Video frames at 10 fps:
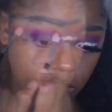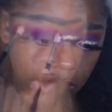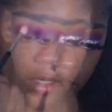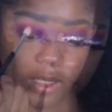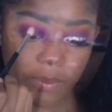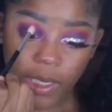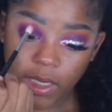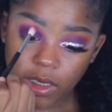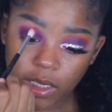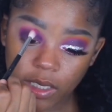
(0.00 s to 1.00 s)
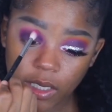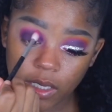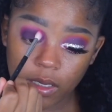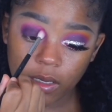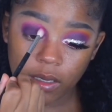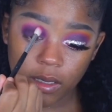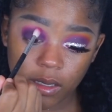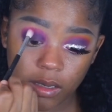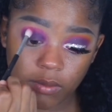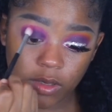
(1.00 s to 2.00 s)
more of that pink shade.
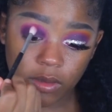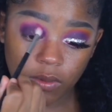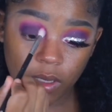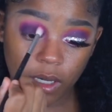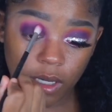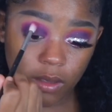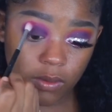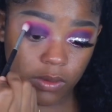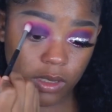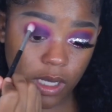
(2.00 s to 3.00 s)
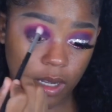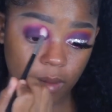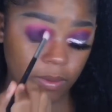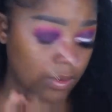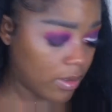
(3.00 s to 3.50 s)
I'm just going to add it on top.